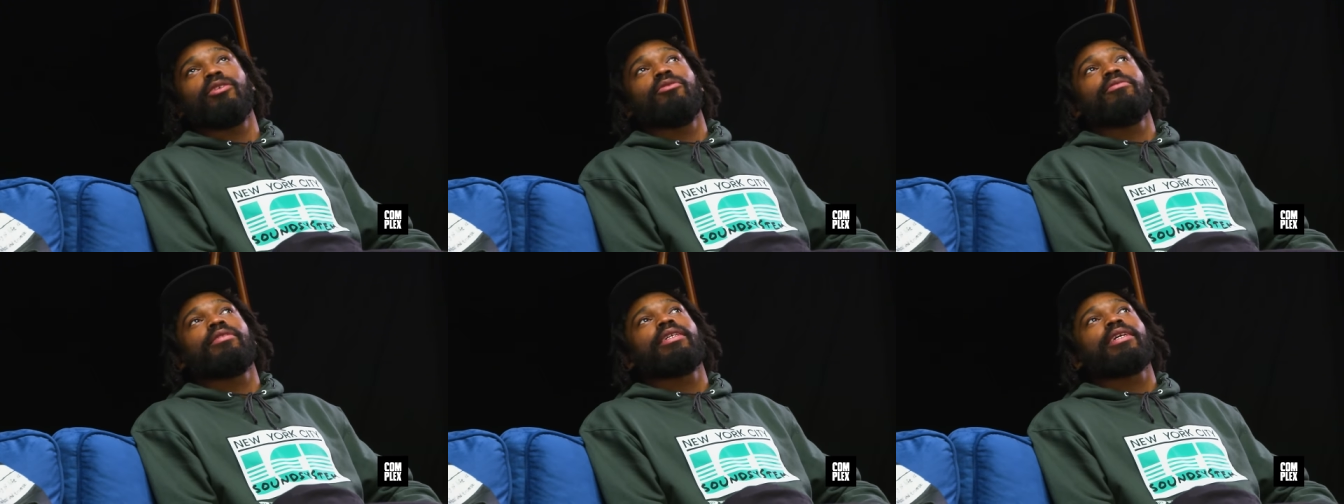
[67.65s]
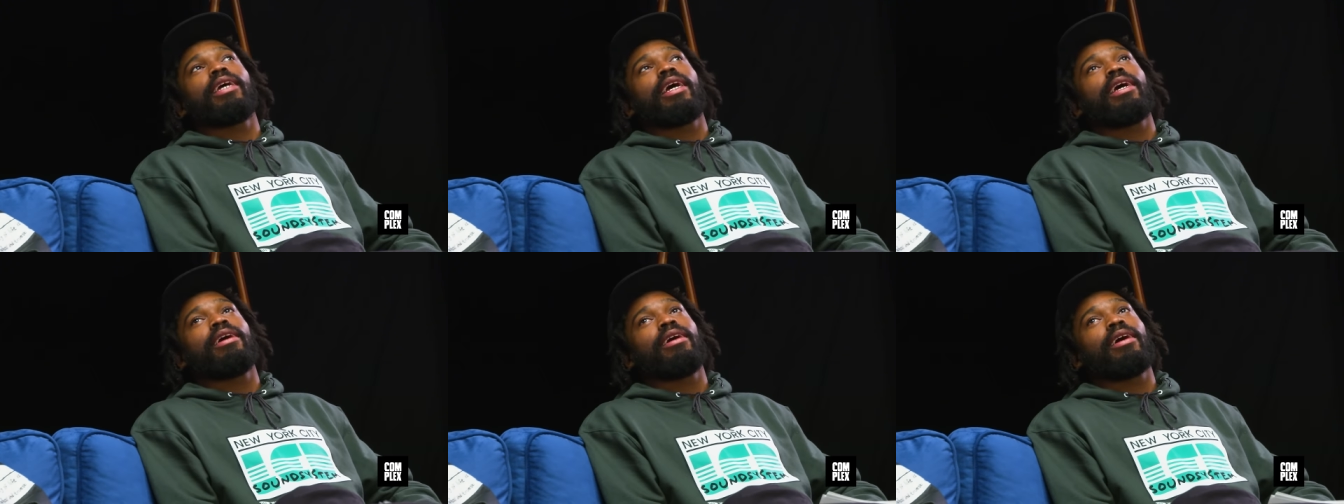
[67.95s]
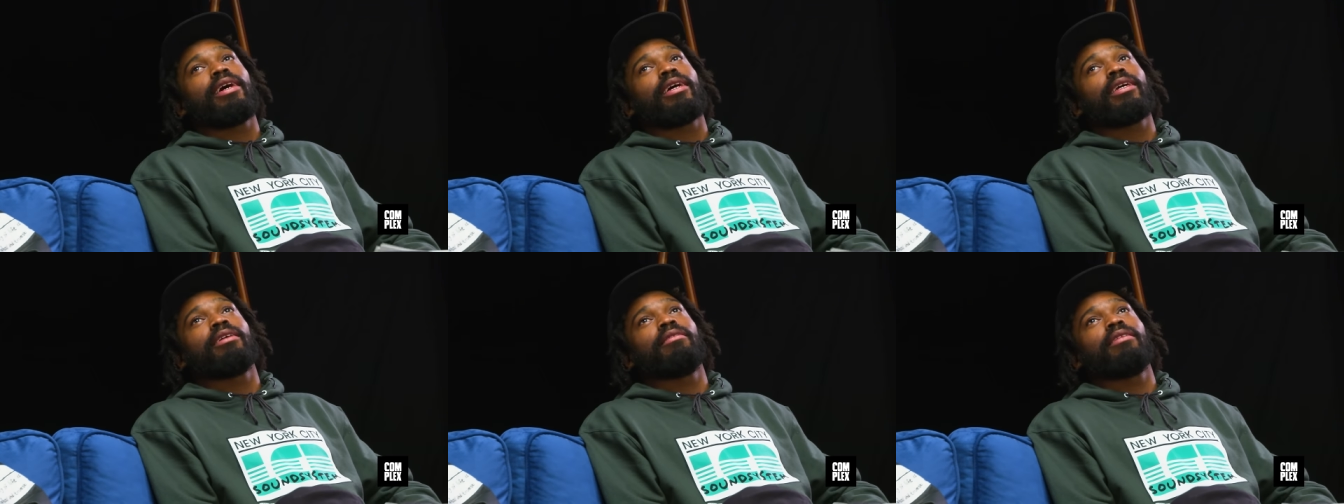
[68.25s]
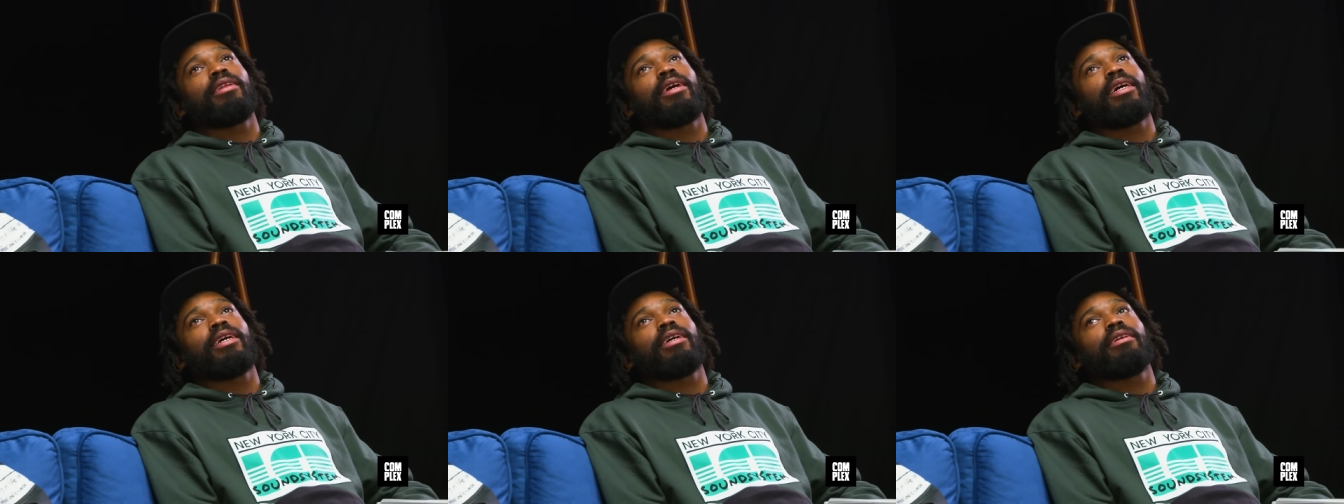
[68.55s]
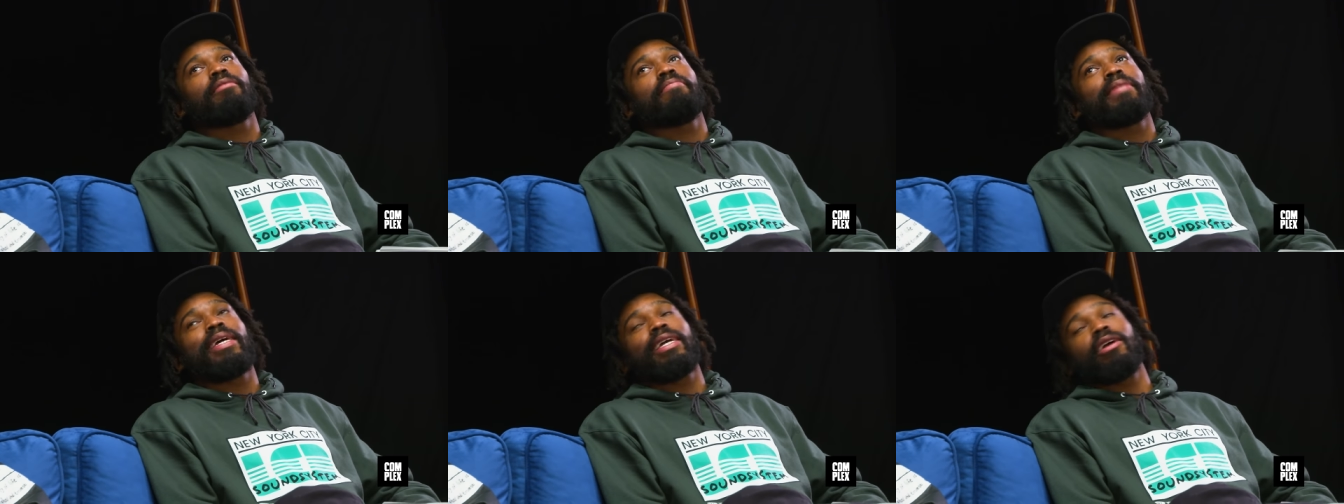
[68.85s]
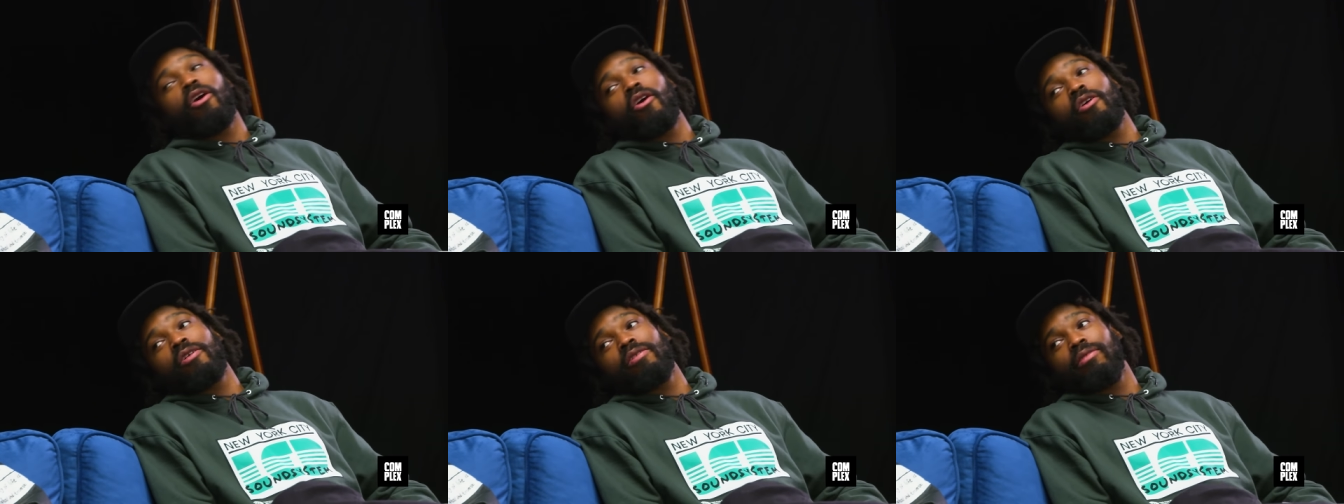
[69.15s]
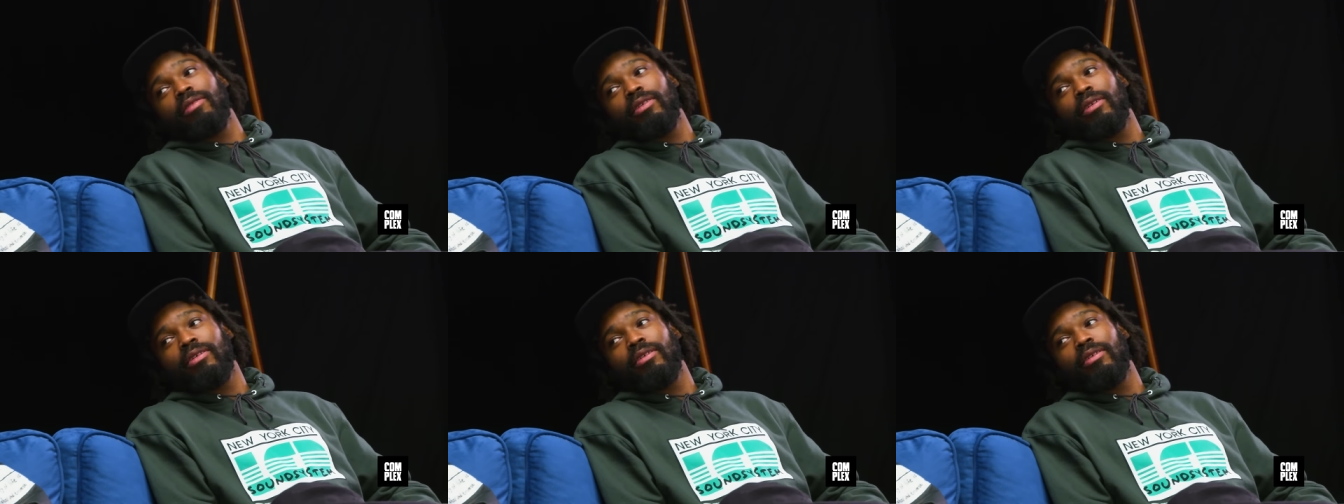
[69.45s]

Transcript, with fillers: You think AI can like make art?